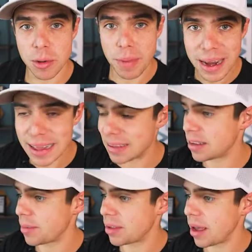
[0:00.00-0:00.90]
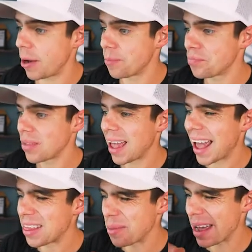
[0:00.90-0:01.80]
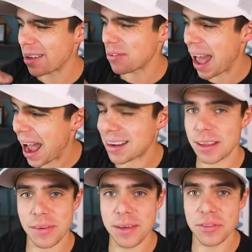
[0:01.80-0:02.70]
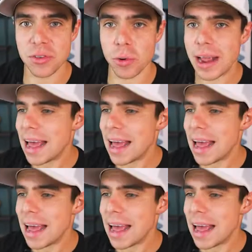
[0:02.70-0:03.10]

pending in San Mateo and the amount of active inventory.